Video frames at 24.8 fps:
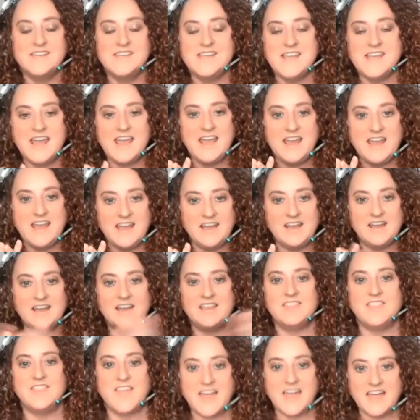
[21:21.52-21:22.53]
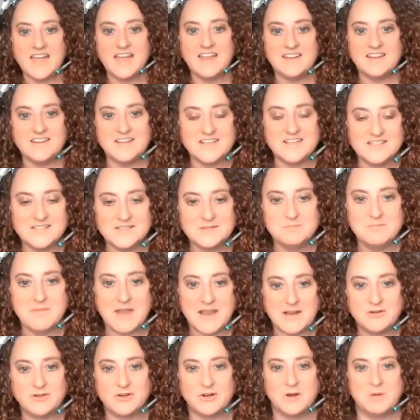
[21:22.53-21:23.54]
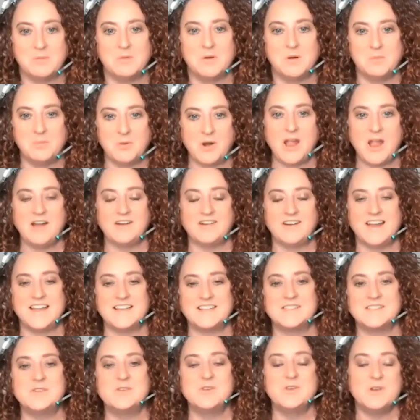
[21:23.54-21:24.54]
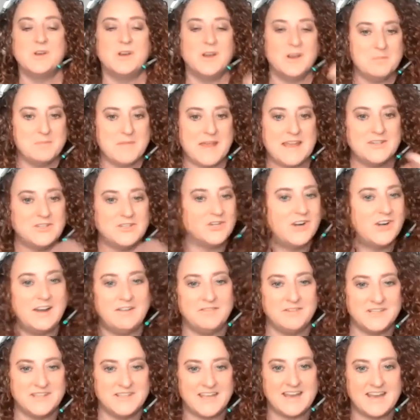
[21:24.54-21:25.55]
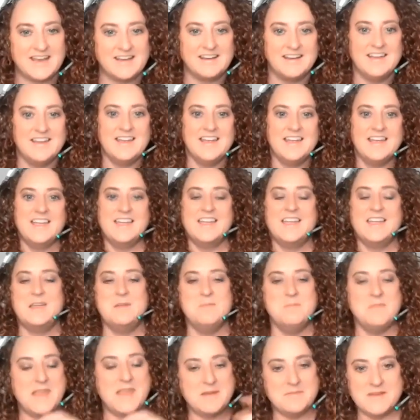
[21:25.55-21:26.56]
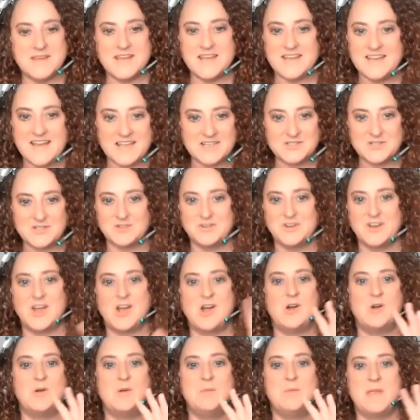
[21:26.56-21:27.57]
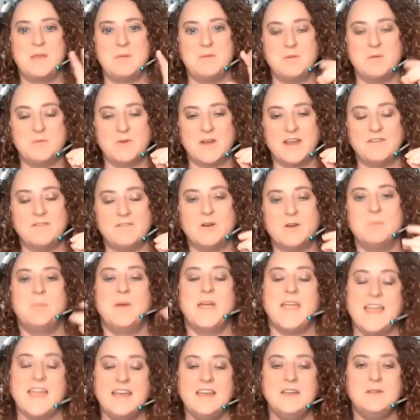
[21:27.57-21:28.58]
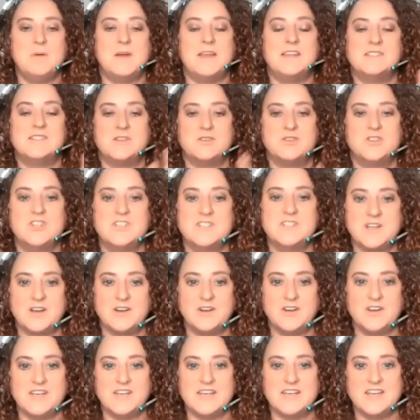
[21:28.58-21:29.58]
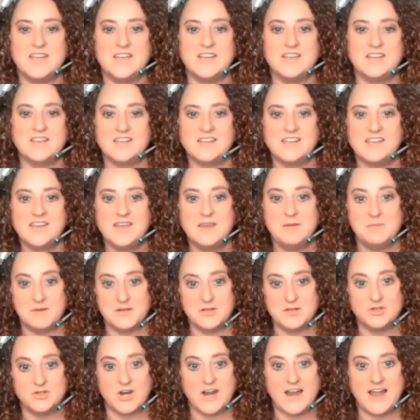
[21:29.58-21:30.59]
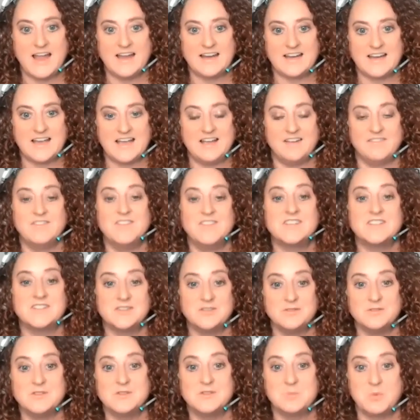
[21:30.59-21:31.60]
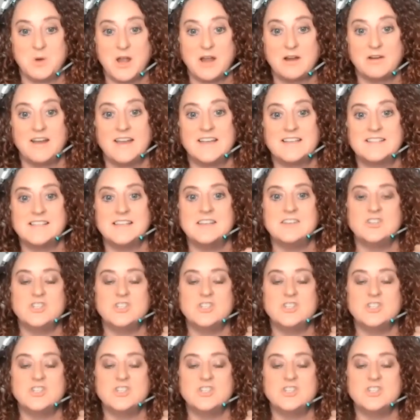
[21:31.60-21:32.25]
Yay, that is measurable progress. So you can measure everything. It may be a yes or no, it may be whatever. But anyway, so she started keeping track of this student's progress.